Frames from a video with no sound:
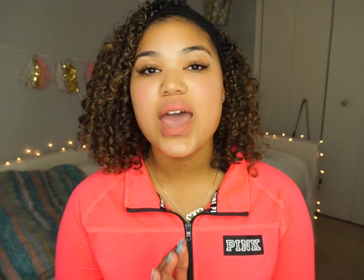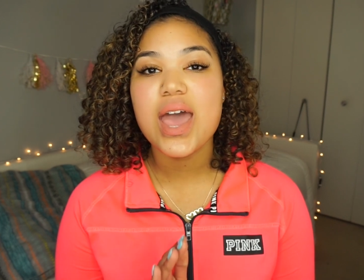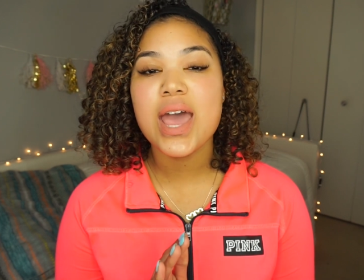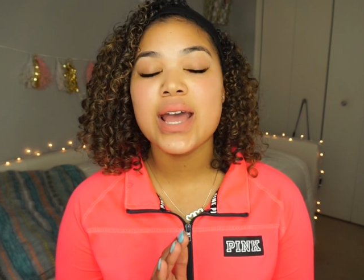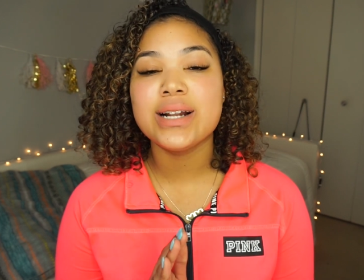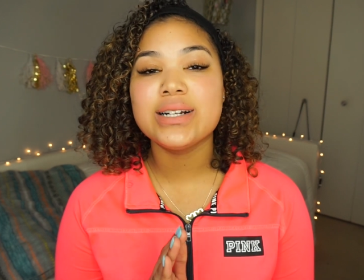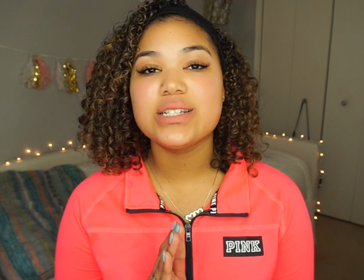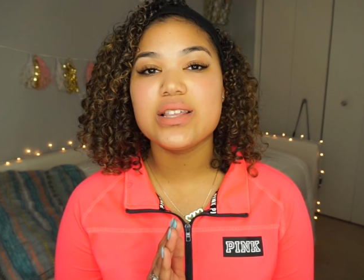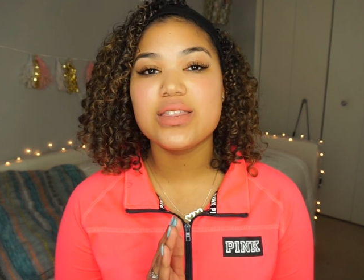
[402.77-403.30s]

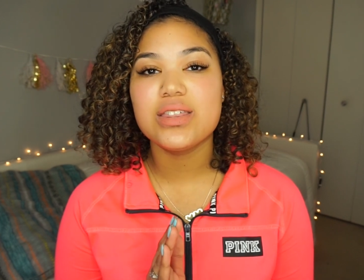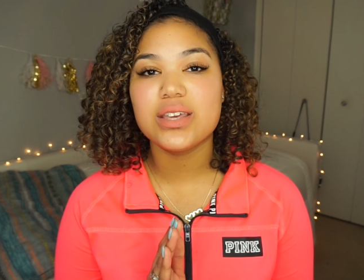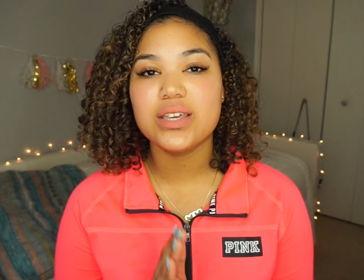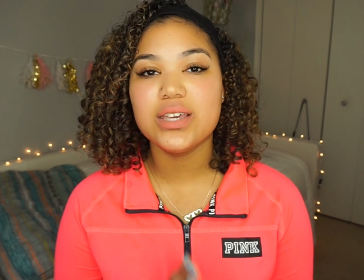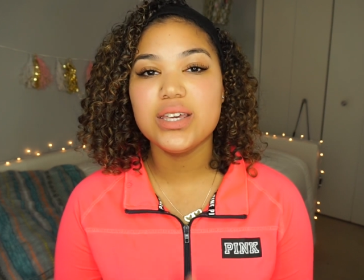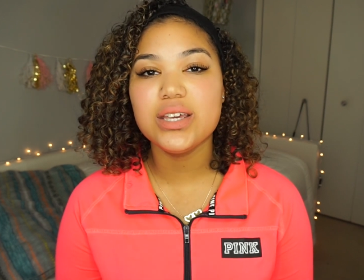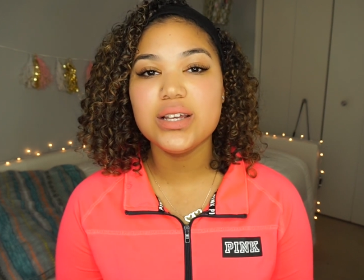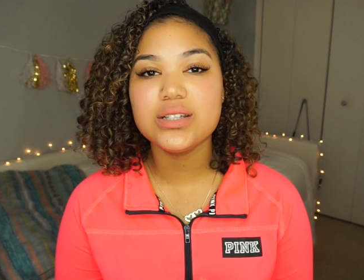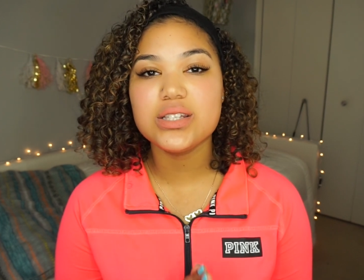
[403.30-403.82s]
And the
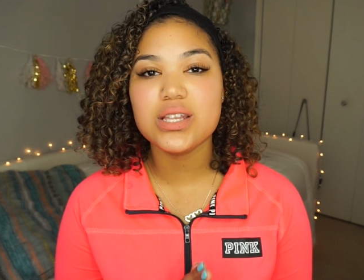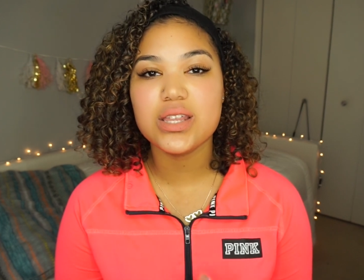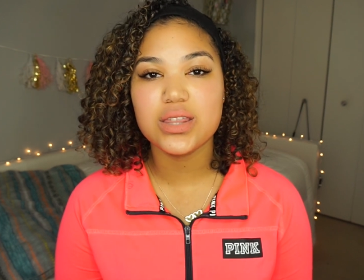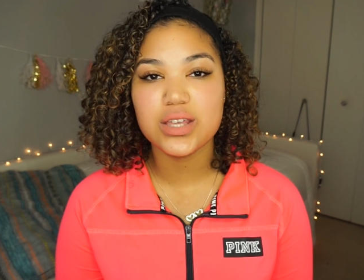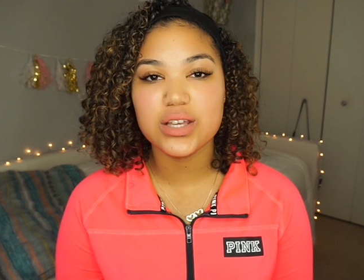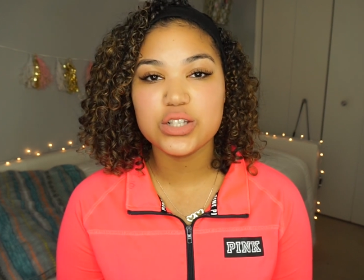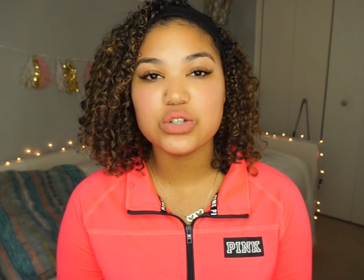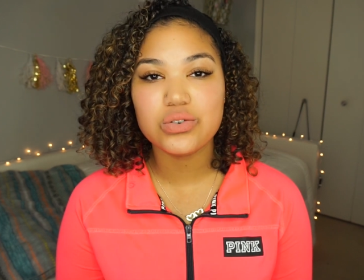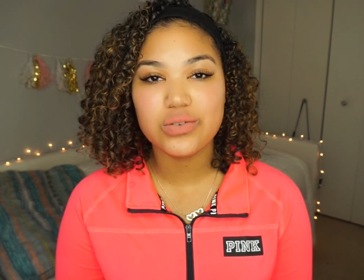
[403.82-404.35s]
key to
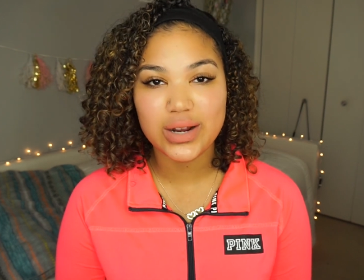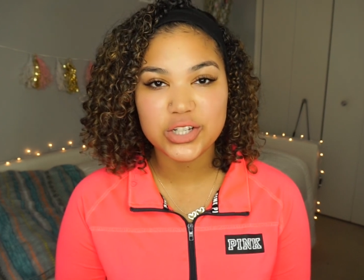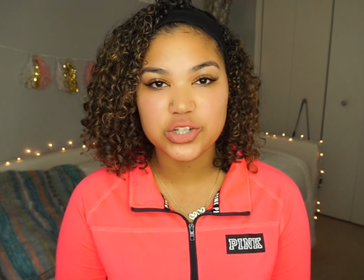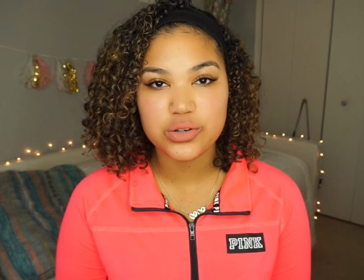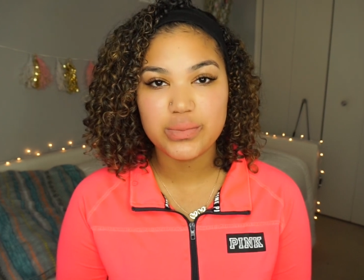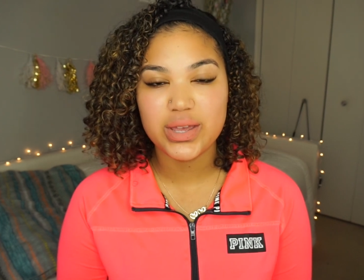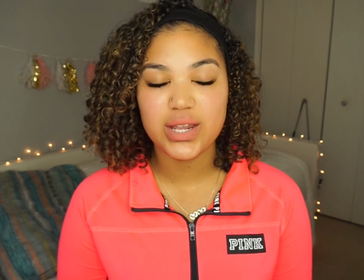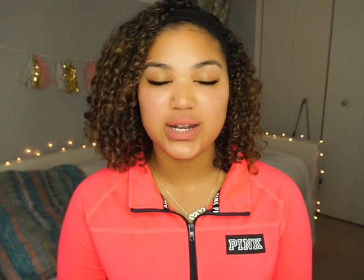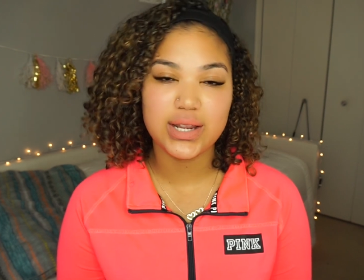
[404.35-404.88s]
this
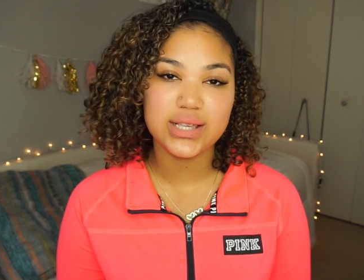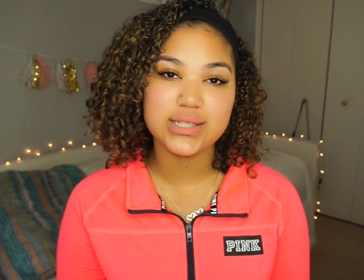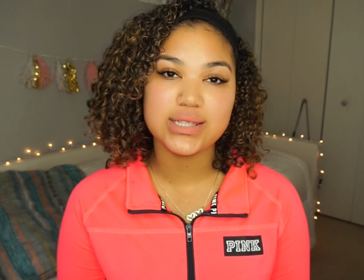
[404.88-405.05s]
regimen